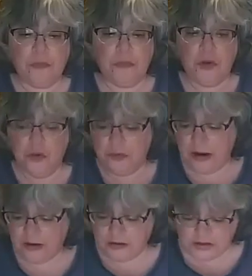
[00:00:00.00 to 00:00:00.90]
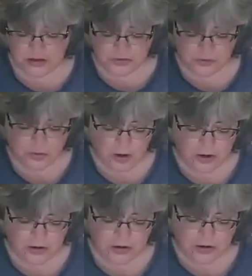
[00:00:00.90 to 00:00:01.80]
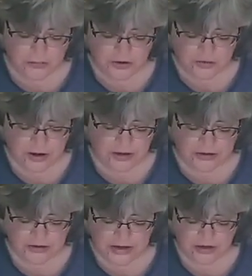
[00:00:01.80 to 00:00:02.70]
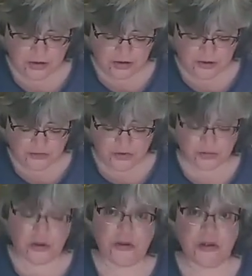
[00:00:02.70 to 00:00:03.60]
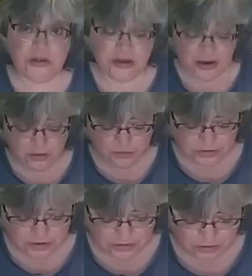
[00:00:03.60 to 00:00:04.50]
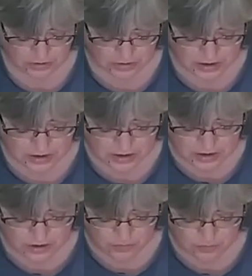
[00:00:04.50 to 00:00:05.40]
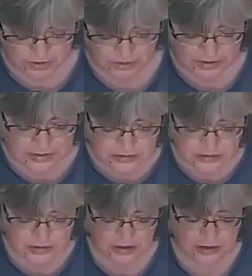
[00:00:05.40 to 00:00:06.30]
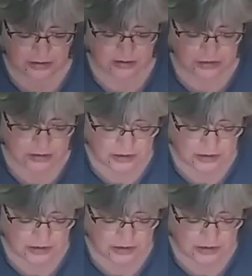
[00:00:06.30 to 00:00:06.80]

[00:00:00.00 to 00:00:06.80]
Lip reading: you might see a spot. You're going to be trying this angel in different spots to see how it's going to look when it lands and